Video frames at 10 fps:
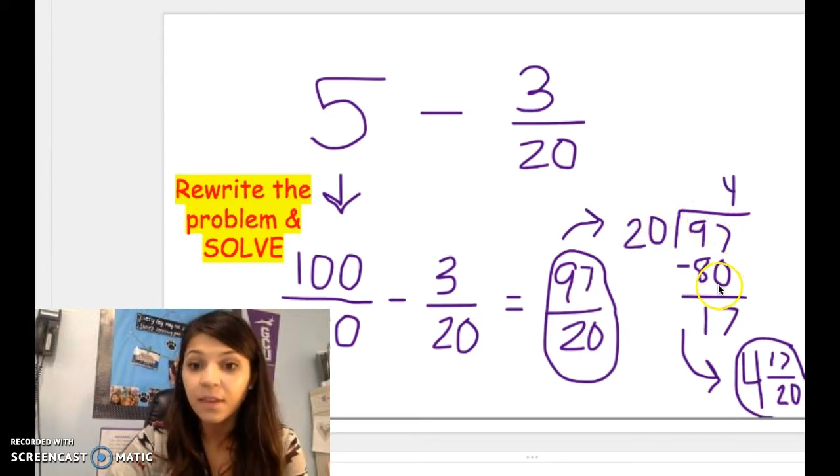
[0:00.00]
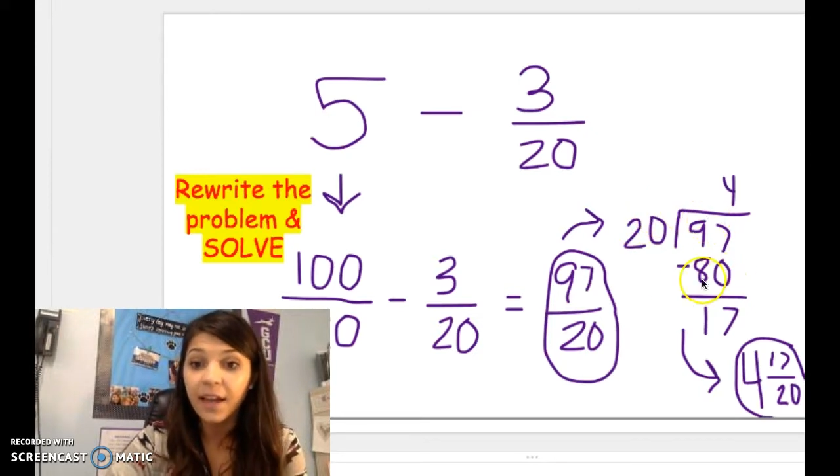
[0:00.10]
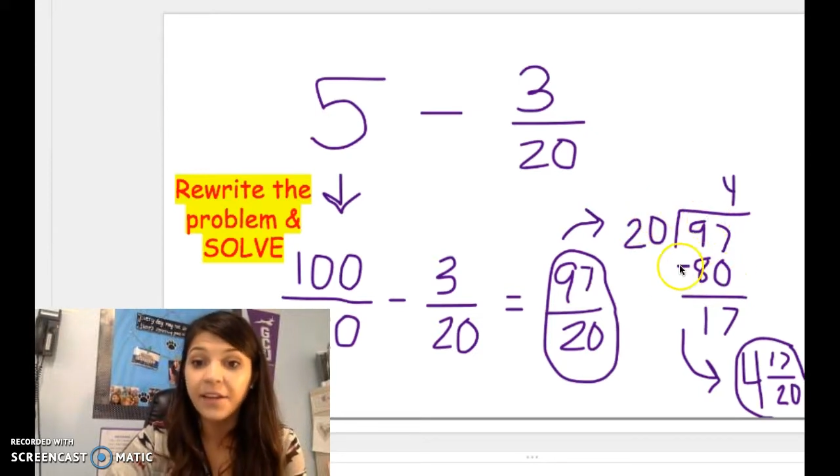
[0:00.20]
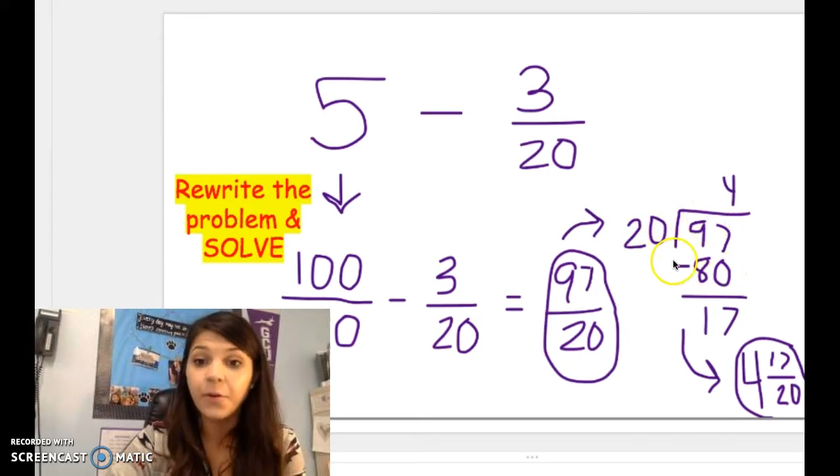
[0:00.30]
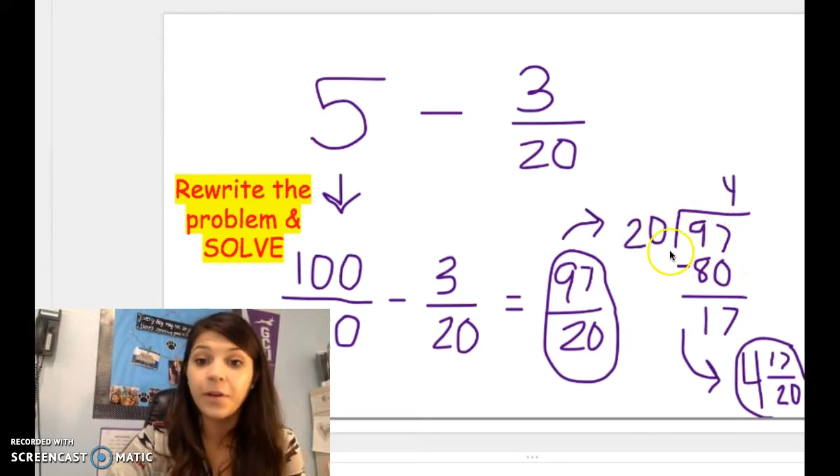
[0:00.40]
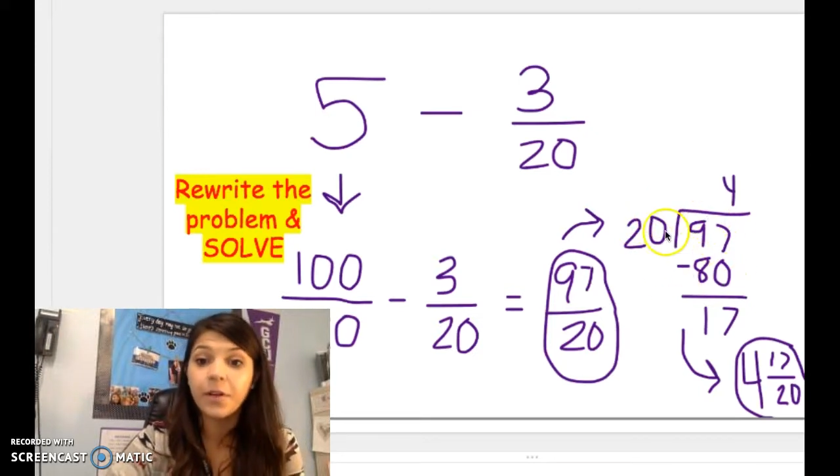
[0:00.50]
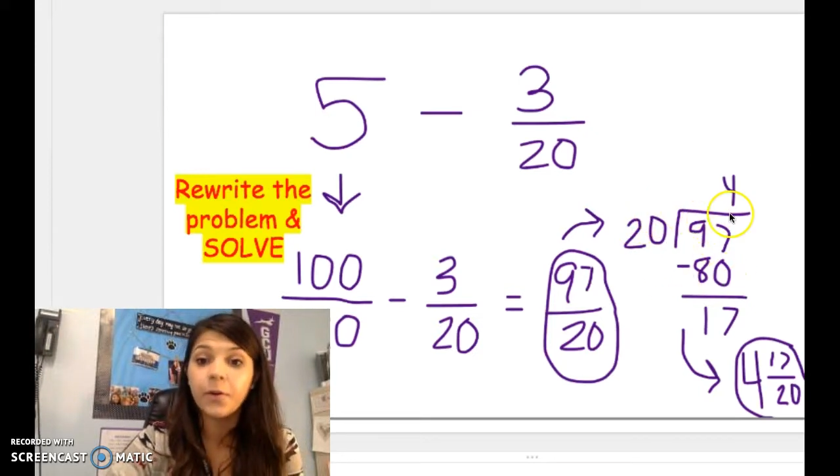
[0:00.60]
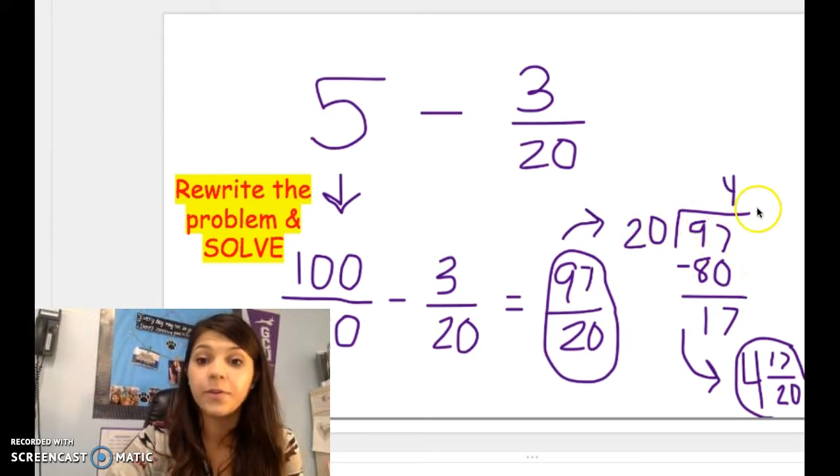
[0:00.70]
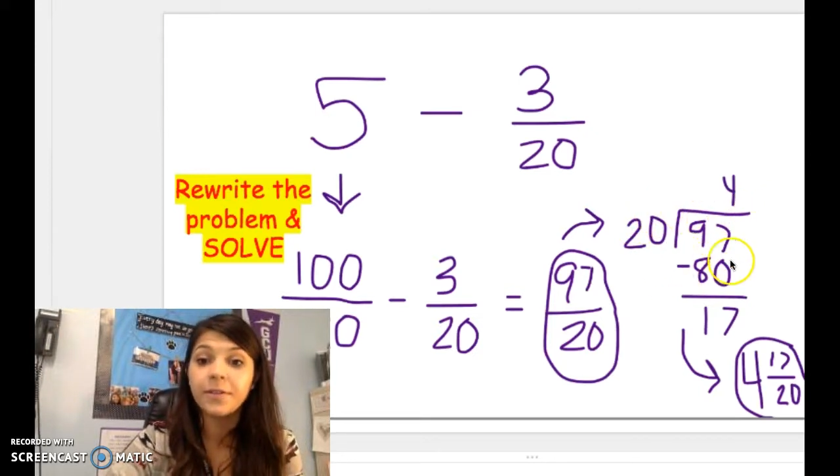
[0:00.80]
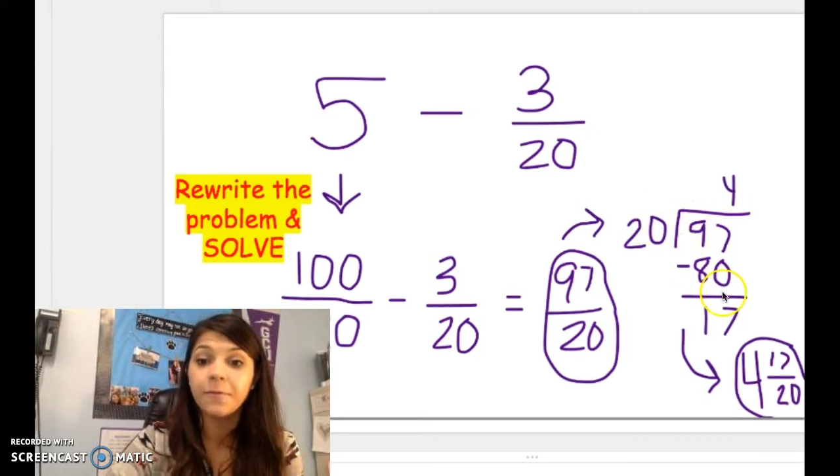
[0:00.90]
I know it
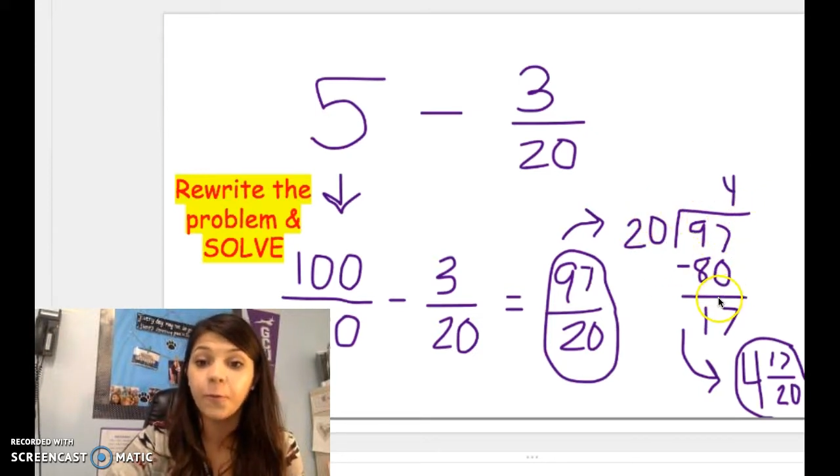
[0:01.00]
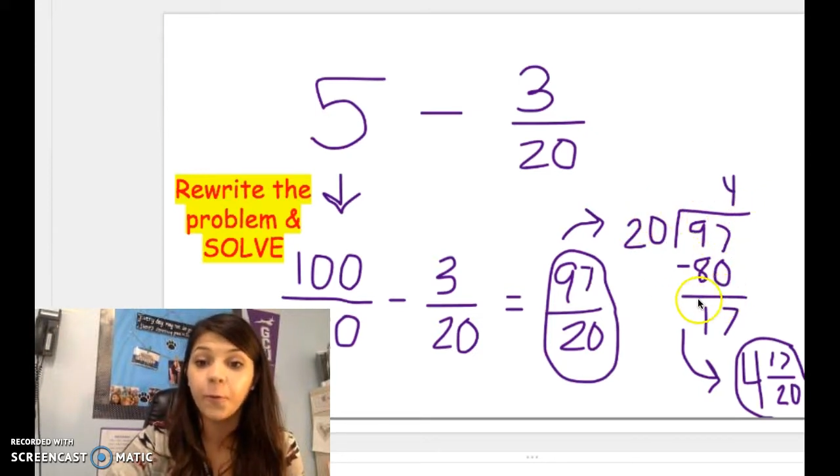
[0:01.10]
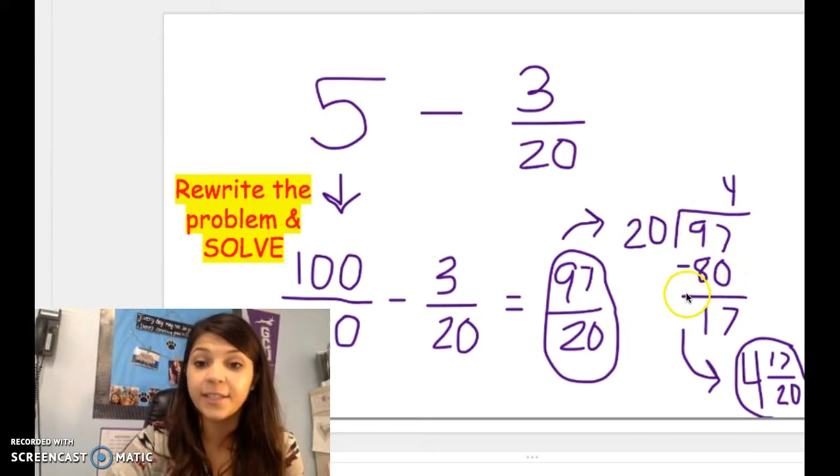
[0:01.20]
goes in 4